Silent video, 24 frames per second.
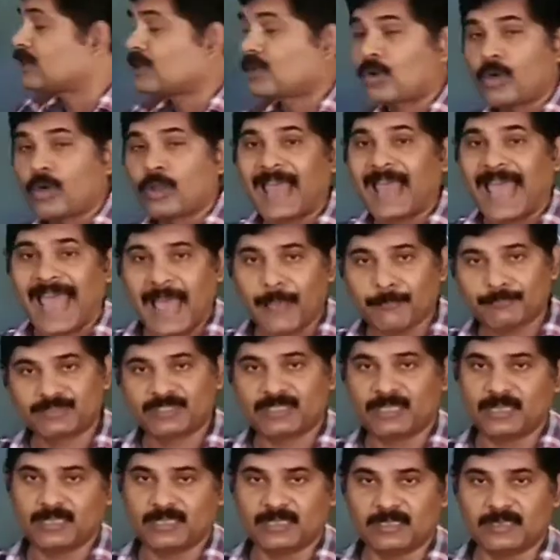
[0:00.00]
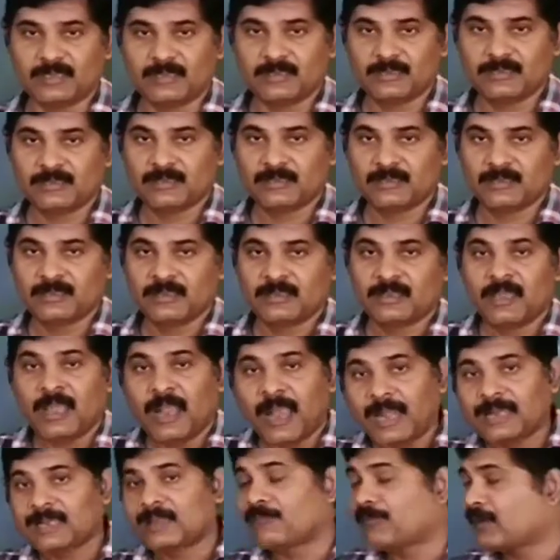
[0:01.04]
that are all absent.
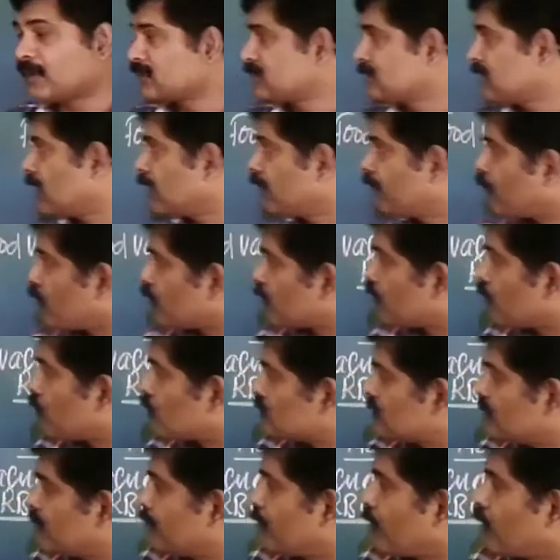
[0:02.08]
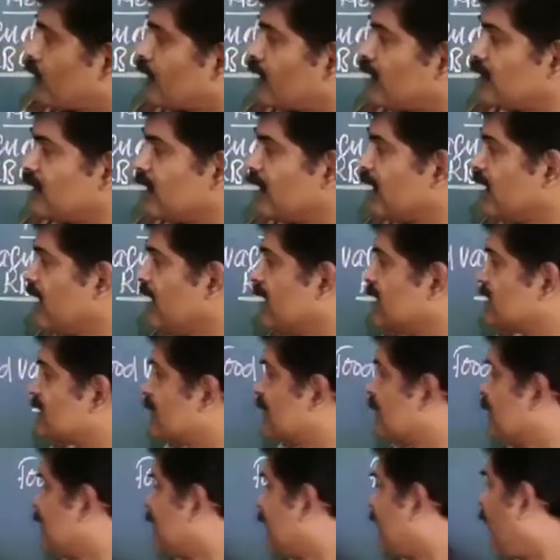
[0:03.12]
And the first and foremost important thing is